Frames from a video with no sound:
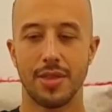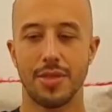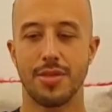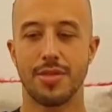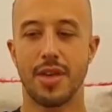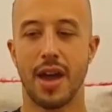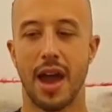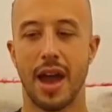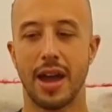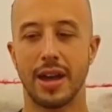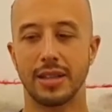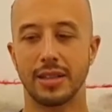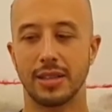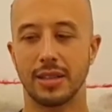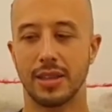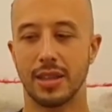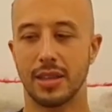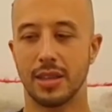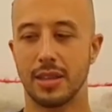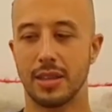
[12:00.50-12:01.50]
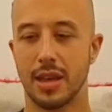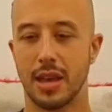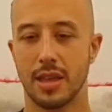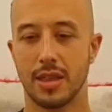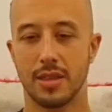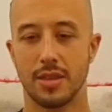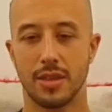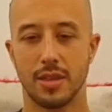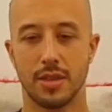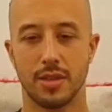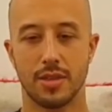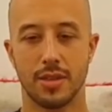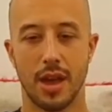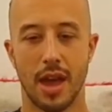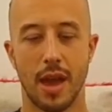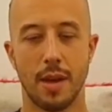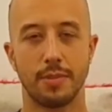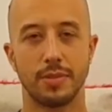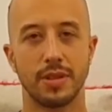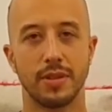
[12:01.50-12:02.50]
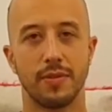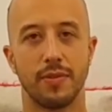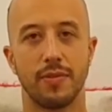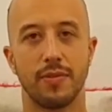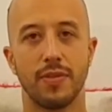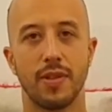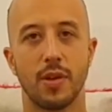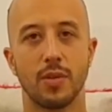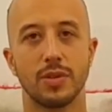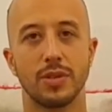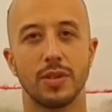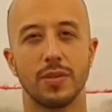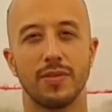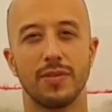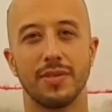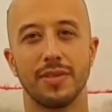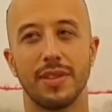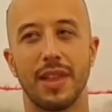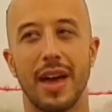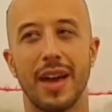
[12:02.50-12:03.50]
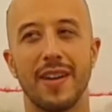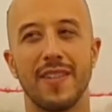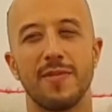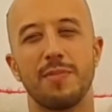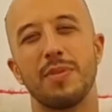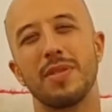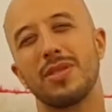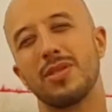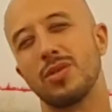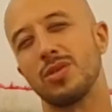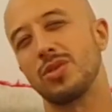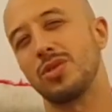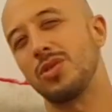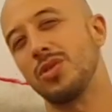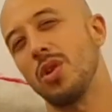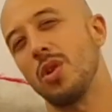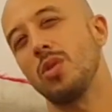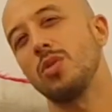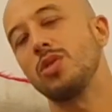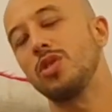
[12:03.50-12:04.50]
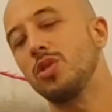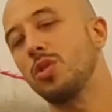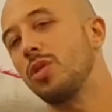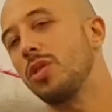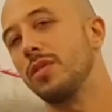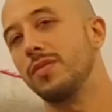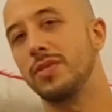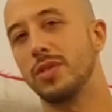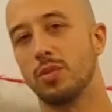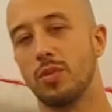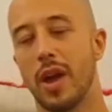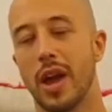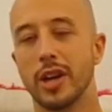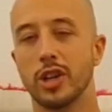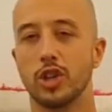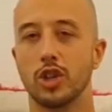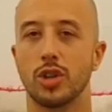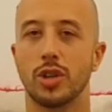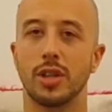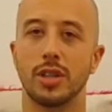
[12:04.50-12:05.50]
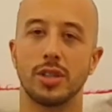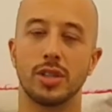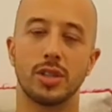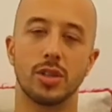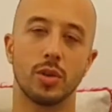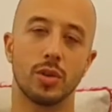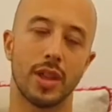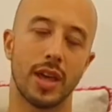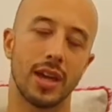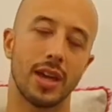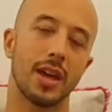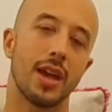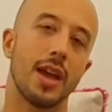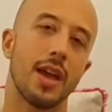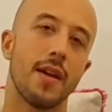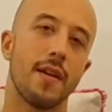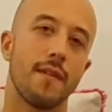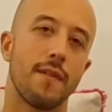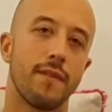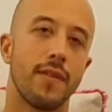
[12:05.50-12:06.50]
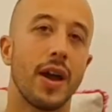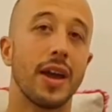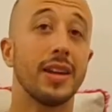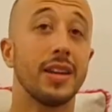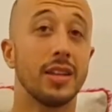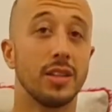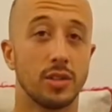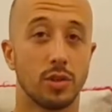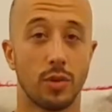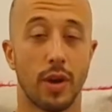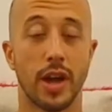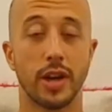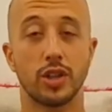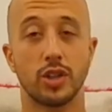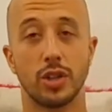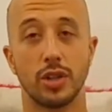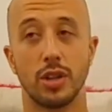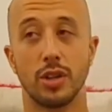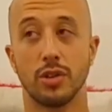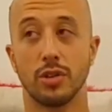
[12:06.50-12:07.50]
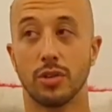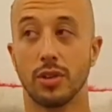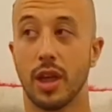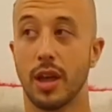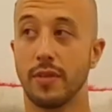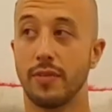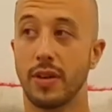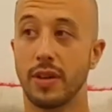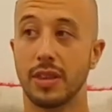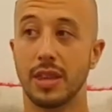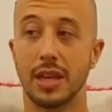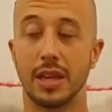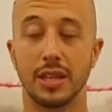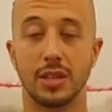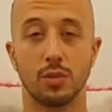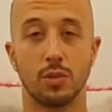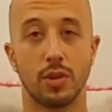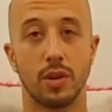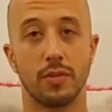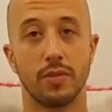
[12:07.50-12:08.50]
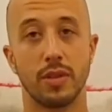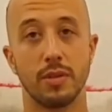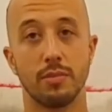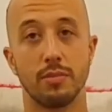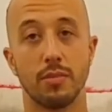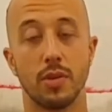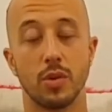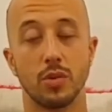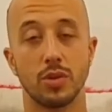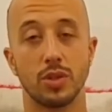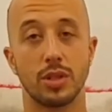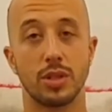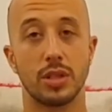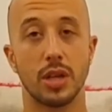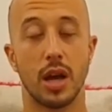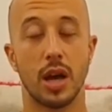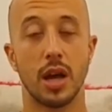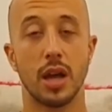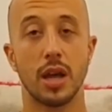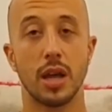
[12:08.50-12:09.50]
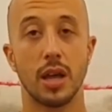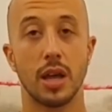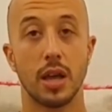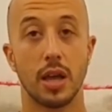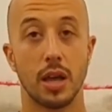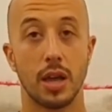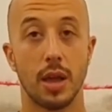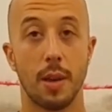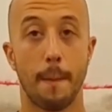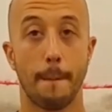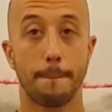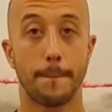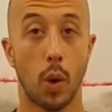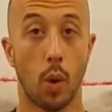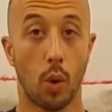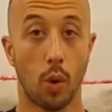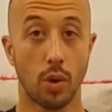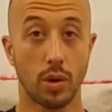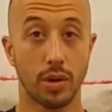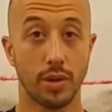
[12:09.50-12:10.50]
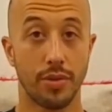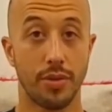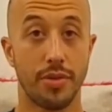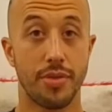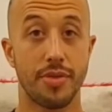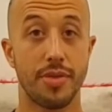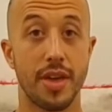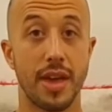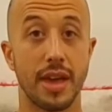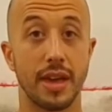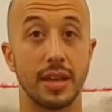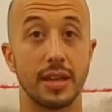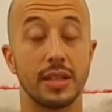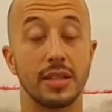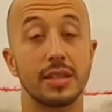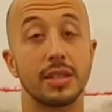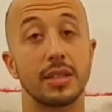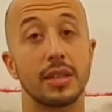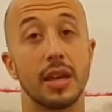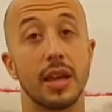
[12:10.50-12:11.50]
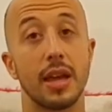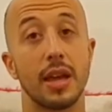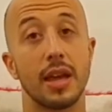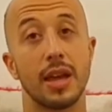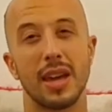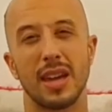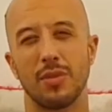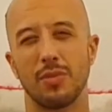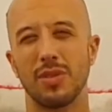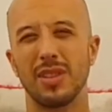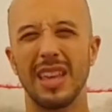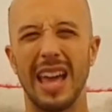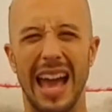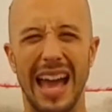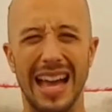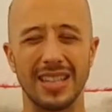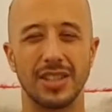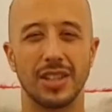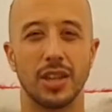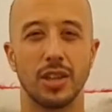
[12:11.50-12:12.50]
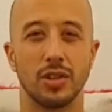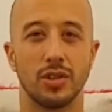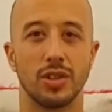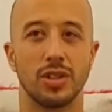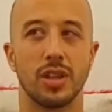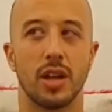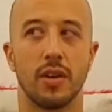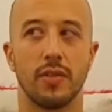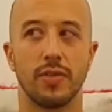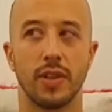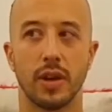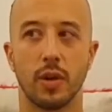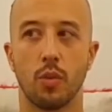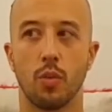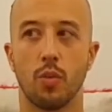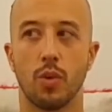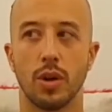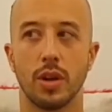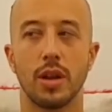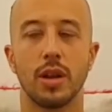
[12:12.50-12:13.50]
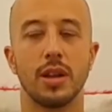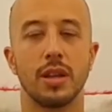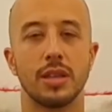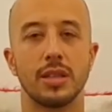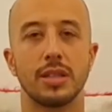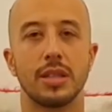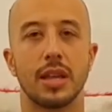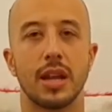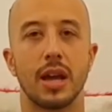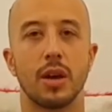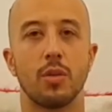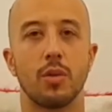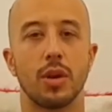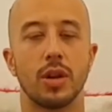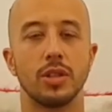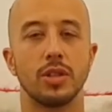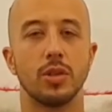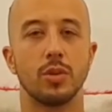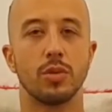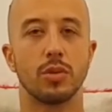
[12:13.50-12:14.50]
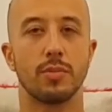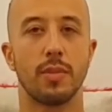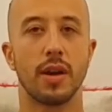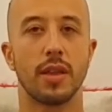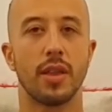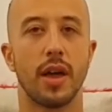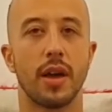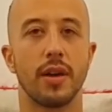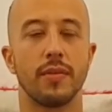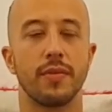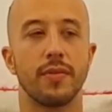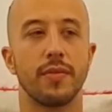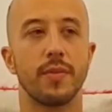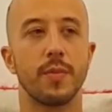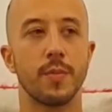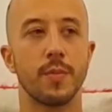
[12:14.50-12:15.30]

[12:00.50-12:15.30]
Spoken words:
that the ebbs and flows of life, but there's no sort of direction. So like finding direction in your life, I think, is one of the most important things. And really asking yourself, like, what it is that I want to do with my life.